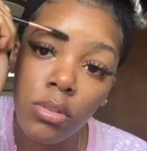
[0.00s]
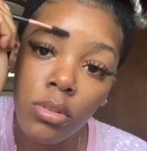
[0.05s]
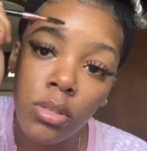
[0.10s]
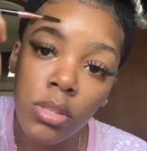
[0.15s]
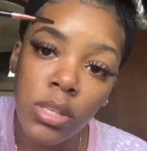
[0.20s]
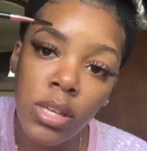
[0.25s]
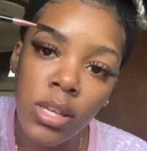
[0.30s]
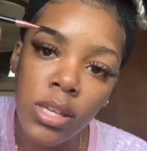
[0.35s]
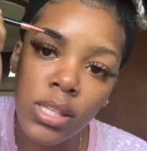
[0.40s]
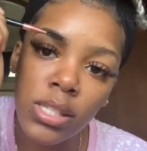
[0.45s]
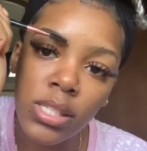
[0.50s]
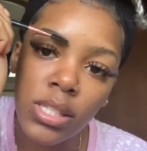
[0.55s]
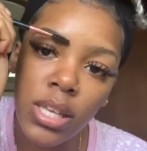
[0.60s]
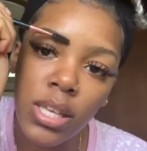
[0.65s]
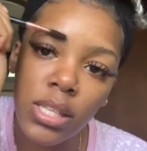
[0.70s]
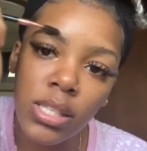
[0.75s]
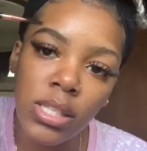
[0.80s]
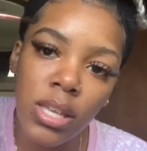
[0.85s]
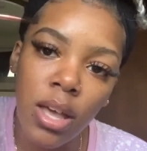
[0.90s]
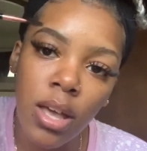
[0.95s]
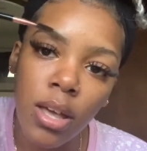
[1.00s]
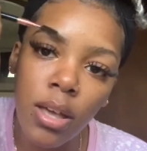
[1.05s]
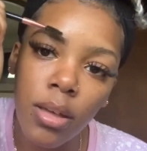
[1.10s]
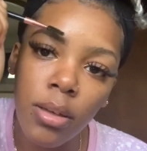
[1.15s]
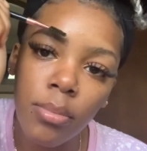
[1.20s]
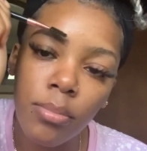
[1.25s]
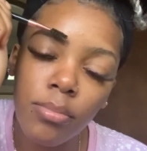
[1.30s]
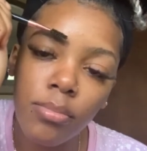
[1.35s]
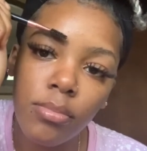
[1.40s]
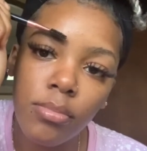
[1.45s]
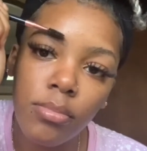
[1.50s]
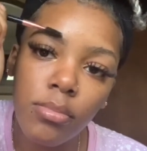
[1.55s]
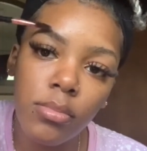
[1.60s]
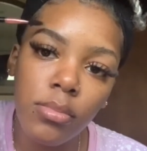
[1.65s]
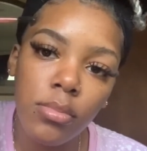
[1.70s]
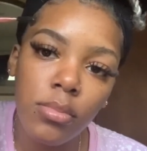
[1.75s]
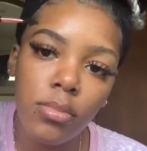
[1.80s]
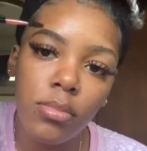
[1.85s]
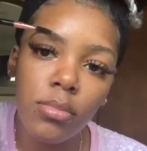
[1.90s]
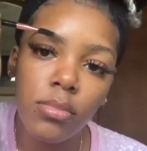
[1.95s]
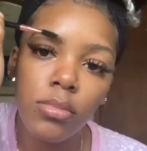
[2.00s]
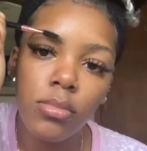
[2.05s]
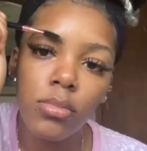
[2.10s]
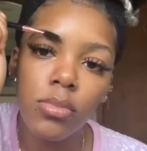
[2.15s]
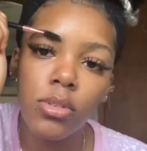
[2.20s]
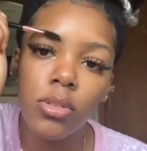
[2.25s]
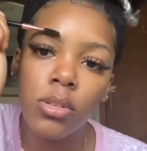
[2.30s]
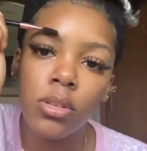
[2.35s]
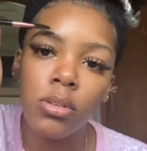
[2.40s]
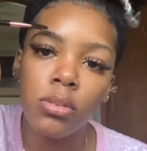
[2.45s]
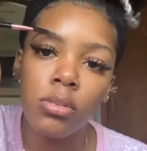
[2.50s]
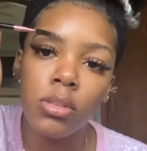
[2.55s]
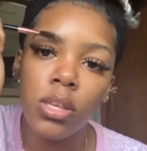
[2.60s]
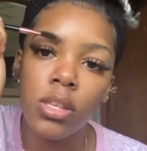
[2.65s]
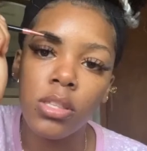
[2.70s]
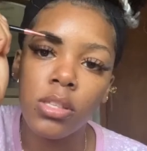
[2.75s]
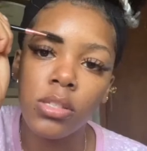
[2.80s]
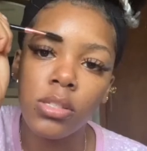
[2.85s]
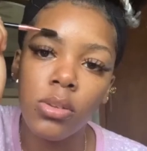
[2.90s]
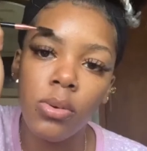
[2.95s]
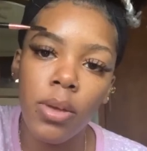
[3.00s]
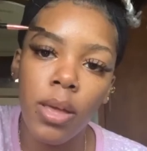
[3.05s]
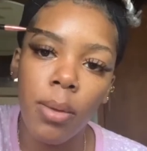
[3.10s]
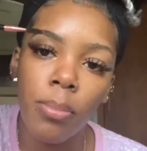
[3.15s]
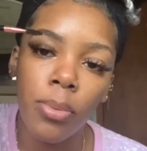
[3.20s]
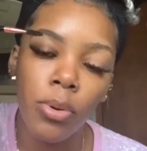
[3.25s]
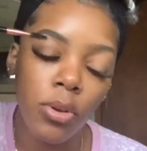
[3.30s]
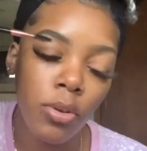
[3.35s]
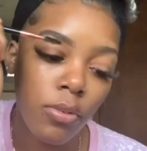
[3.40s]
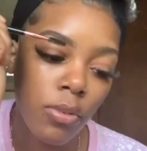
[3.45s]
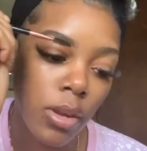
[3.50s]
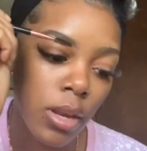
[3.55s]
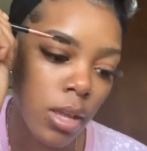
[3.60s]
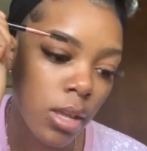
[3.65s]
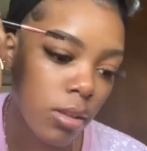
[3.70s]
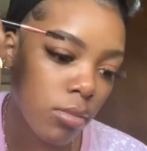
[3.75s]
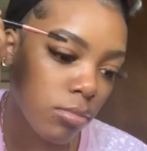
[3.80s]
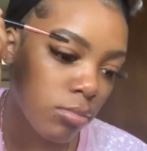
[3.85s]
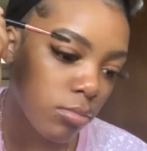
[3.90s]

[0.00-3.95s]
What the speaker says: things take time. You know, they just don't happen overnight.